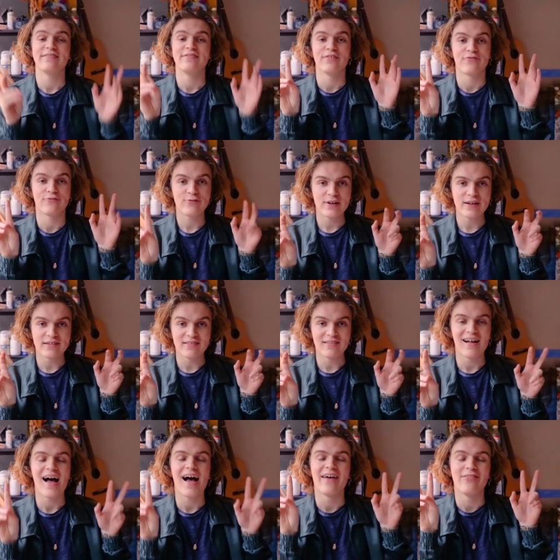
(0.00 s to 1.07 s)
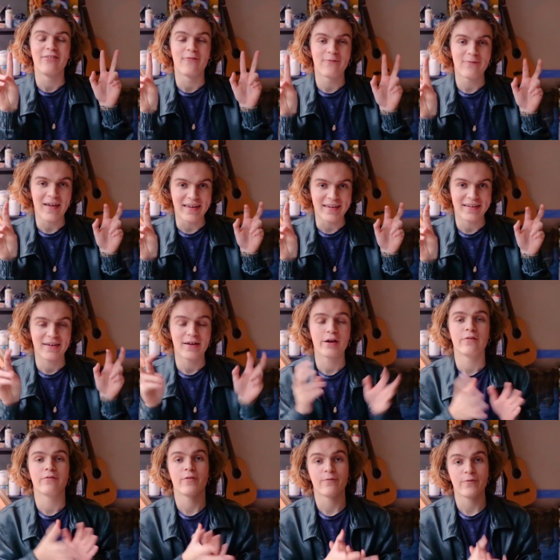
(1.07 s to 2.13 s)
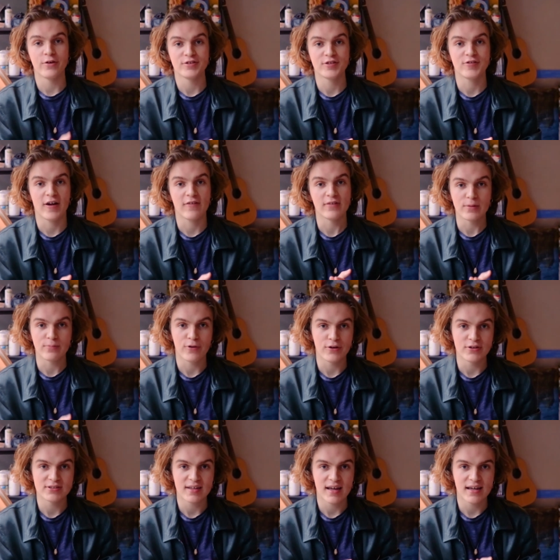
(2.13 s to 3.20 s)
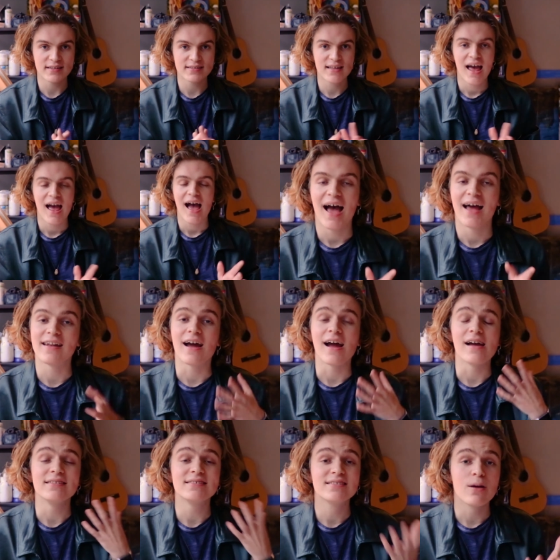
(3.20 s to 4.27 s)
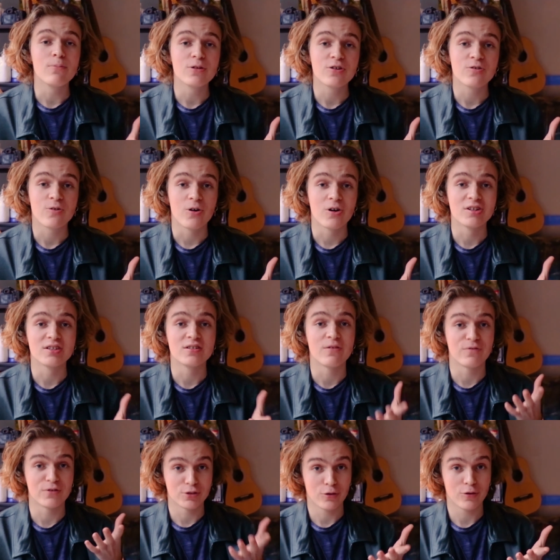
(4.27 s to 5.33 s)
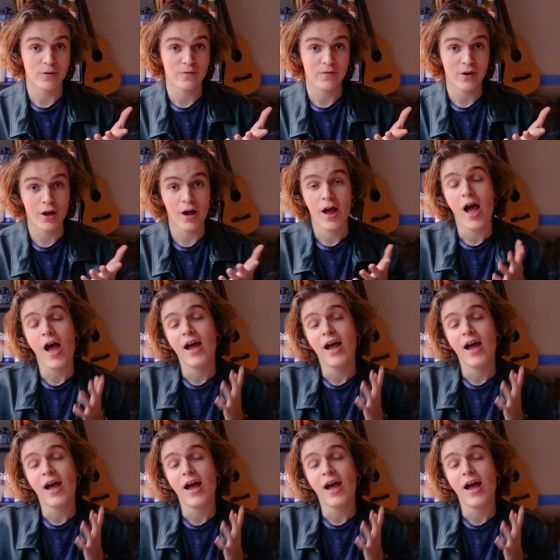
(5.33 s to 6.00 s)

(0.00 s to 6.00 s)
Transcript: in the real and the fake photographic process and I stumbled across the photographer